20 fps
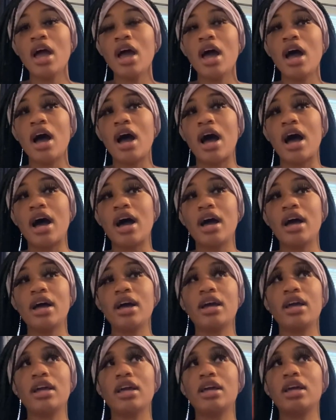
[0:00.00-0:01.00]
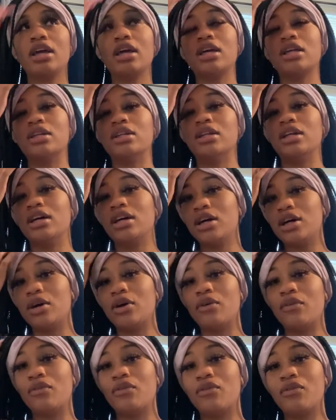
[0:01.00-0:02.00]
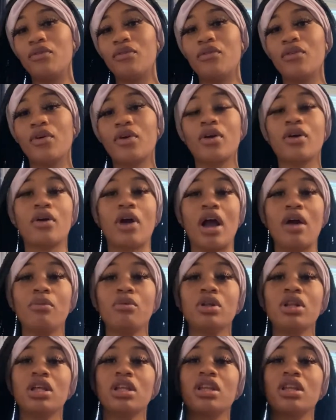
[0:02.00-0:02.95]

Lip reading: I really